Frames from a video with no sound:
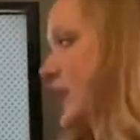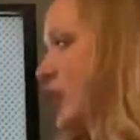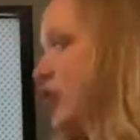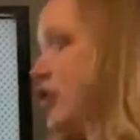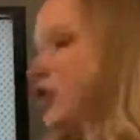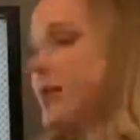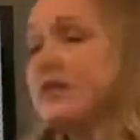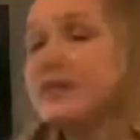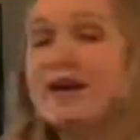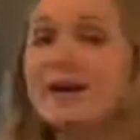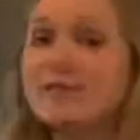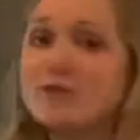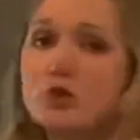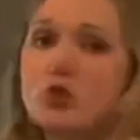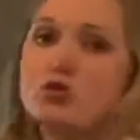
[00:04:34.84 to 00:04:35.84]
You need to have
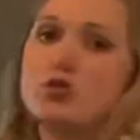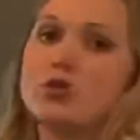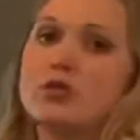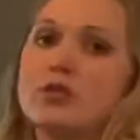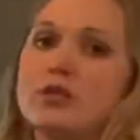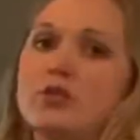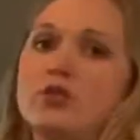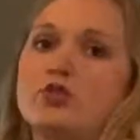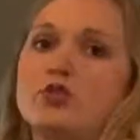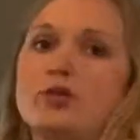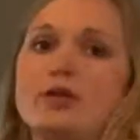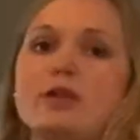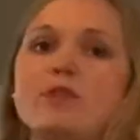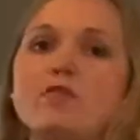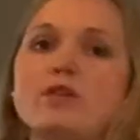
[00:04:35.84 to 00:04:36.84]
social skills. So
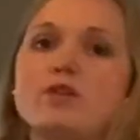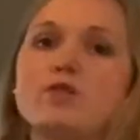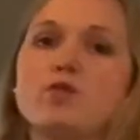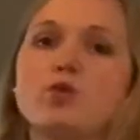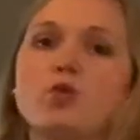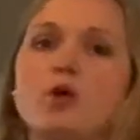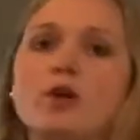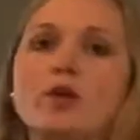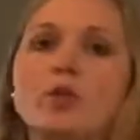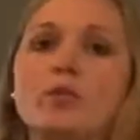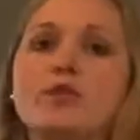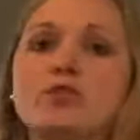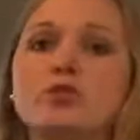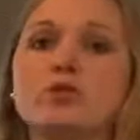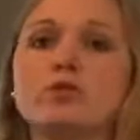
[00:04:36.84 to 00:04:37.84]
even if you're working with
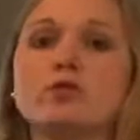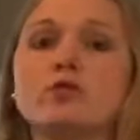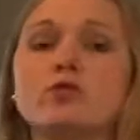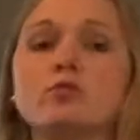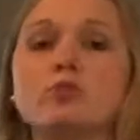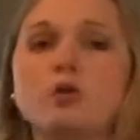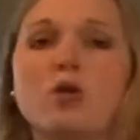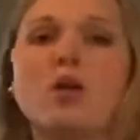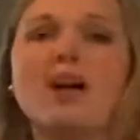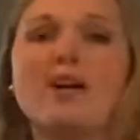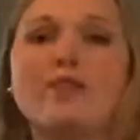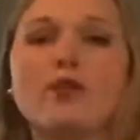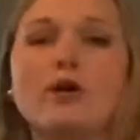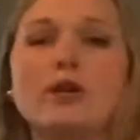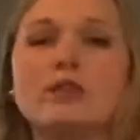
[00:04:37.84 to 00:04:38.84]
students who don't
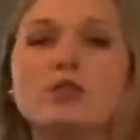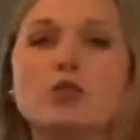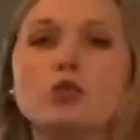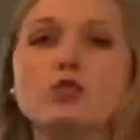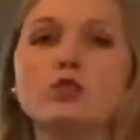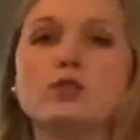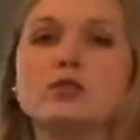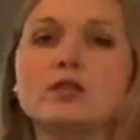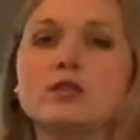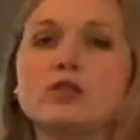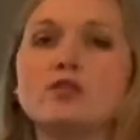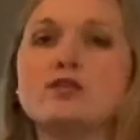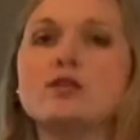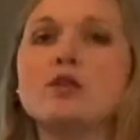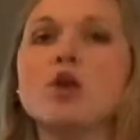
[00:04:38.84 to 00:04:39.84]
have great social
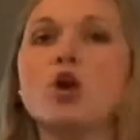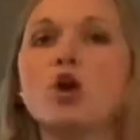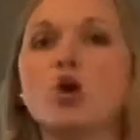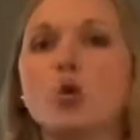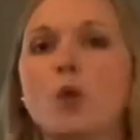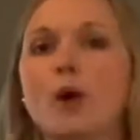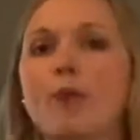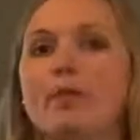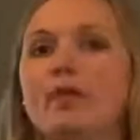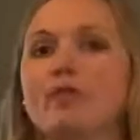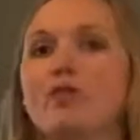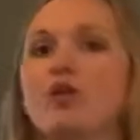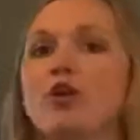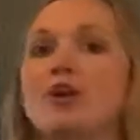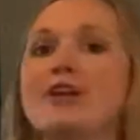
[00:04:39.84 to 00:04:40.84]
skills, cooperative
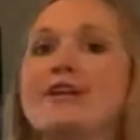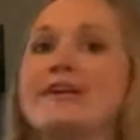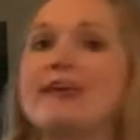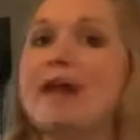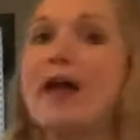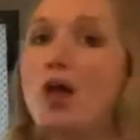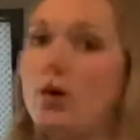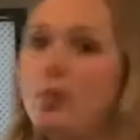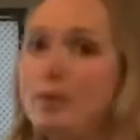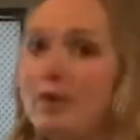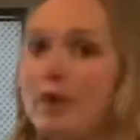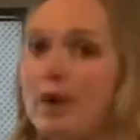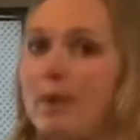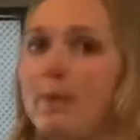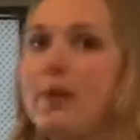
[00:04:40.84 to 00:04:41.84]
learning can help
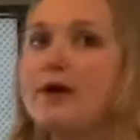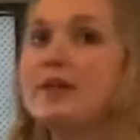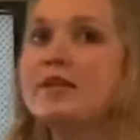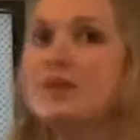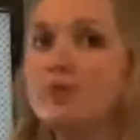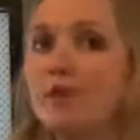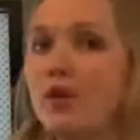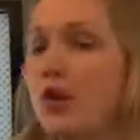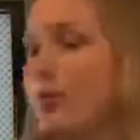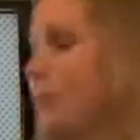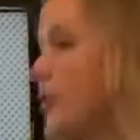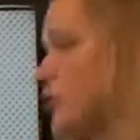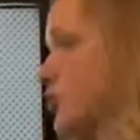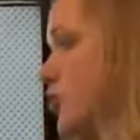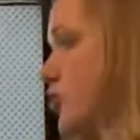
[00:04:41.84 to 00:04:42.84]
them develop
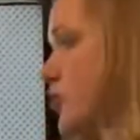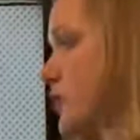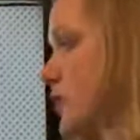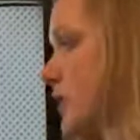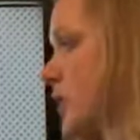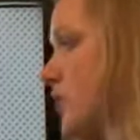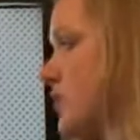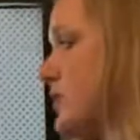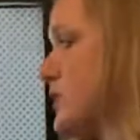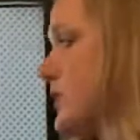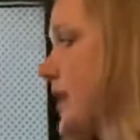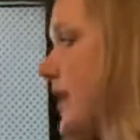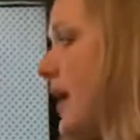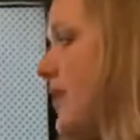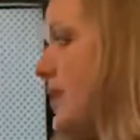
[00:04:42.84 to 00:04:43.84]
those social skills.
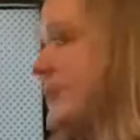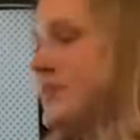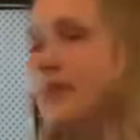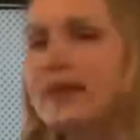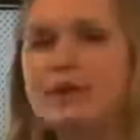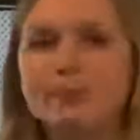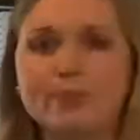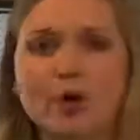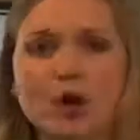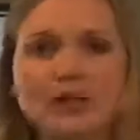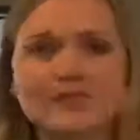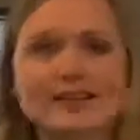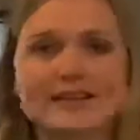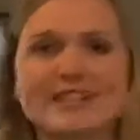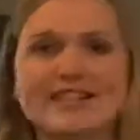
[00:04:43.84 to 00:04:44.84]
And then team
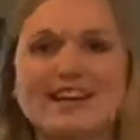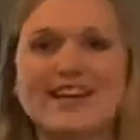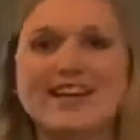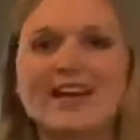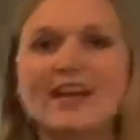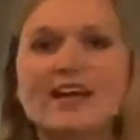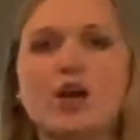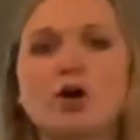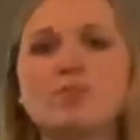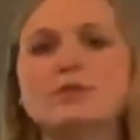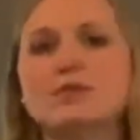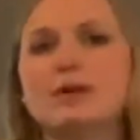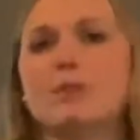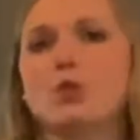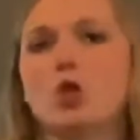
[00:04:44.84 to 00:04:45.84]
processing. It helps
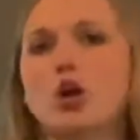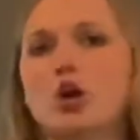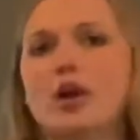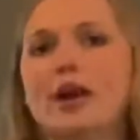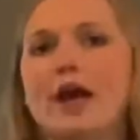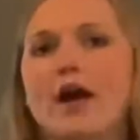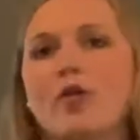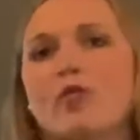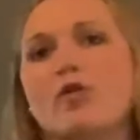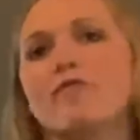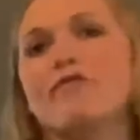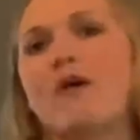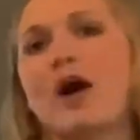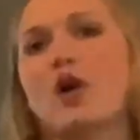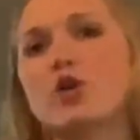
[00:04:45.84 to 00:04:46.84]
them learn how to
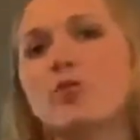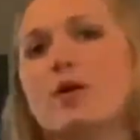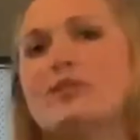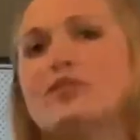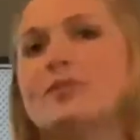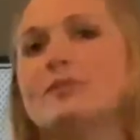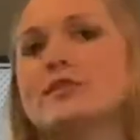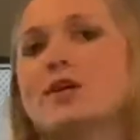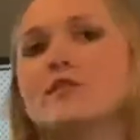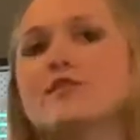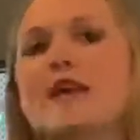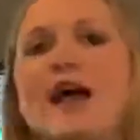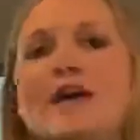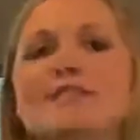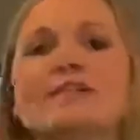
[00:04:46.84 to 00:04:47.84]
evaluate themselves
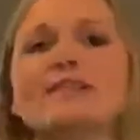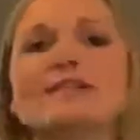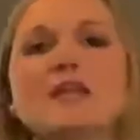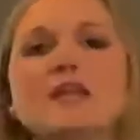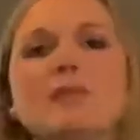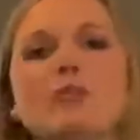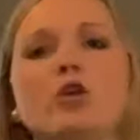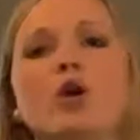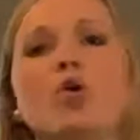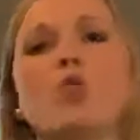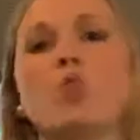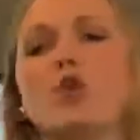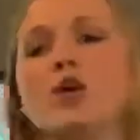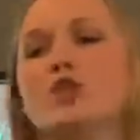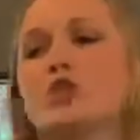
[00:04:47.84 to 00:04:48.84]
as a team.
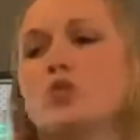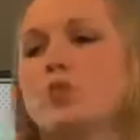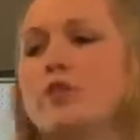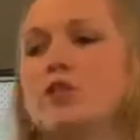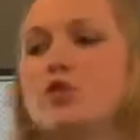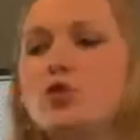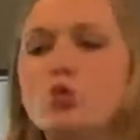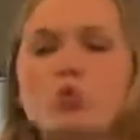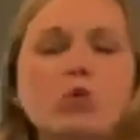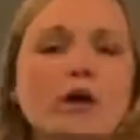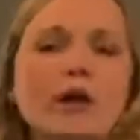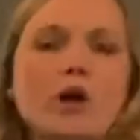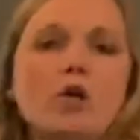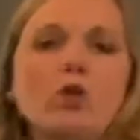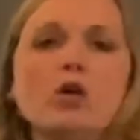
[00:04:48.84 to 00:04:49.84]
What do we do
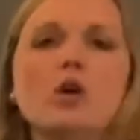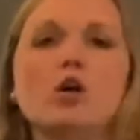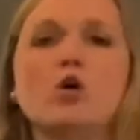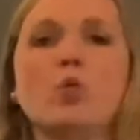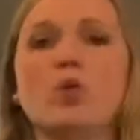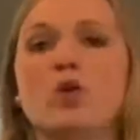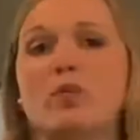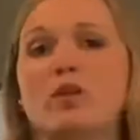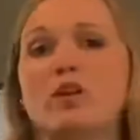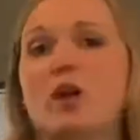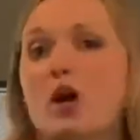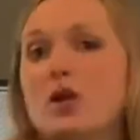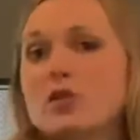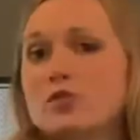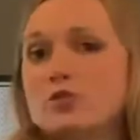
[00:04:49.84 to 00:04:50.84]
well? What do we
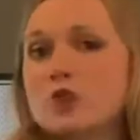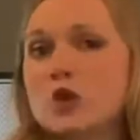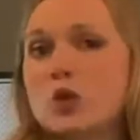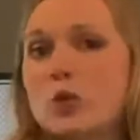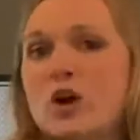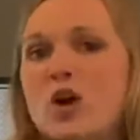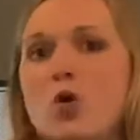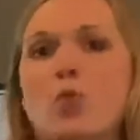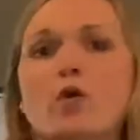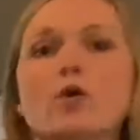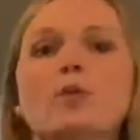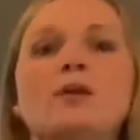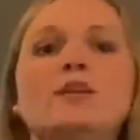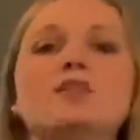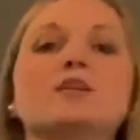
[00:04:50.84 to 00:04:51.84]
not do so well? What do
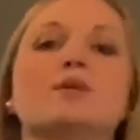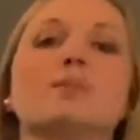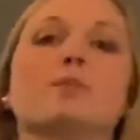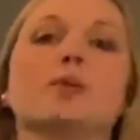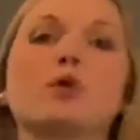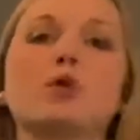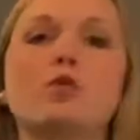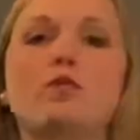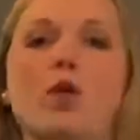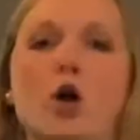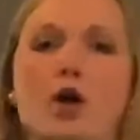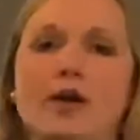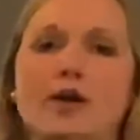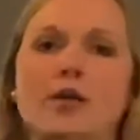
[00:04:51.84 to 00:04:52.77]
we need to improve on?